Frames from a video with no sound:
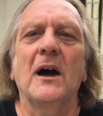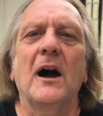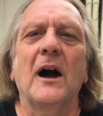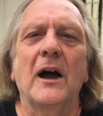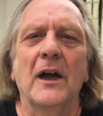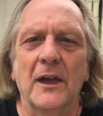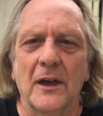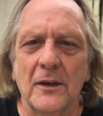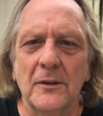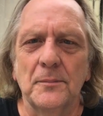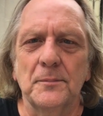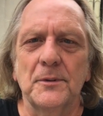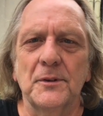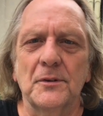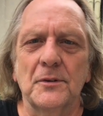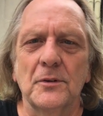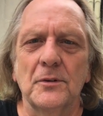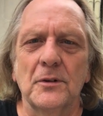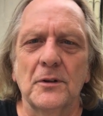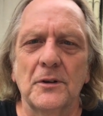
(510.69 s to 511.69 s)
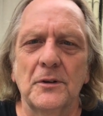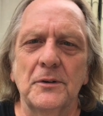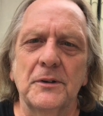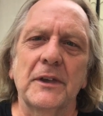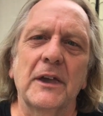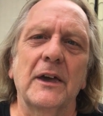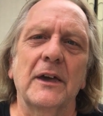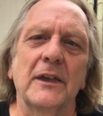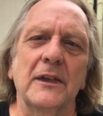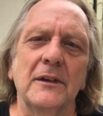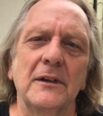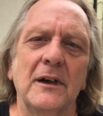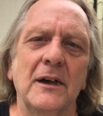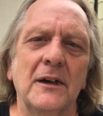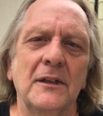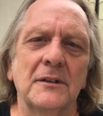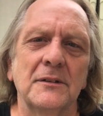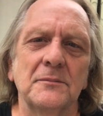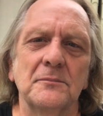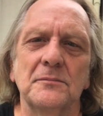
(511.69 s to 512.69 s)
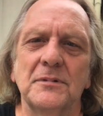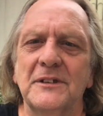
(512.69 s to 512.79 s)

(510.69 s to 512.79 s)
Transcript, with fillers: I hope you're all okay and